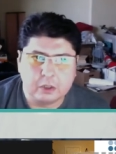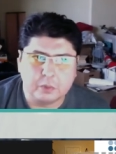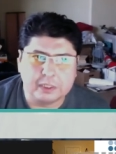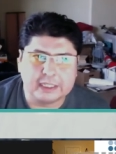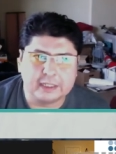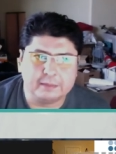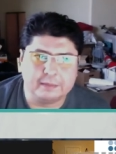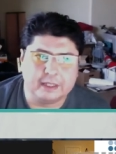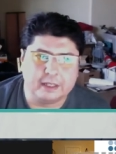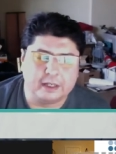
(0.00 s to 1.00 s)
We come
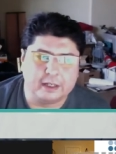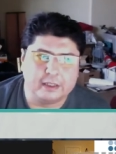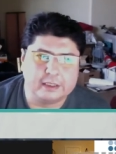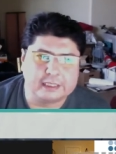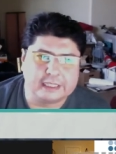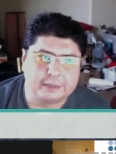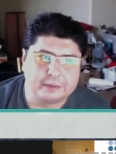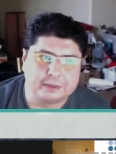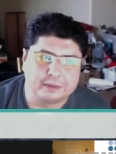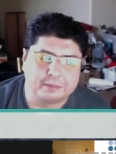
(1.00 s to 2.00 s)
there to hear
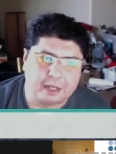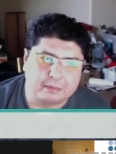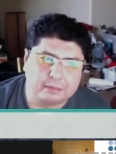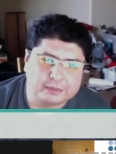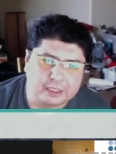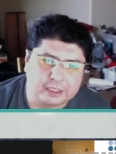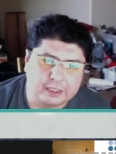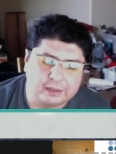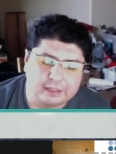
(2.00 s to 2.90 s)
what their problems are,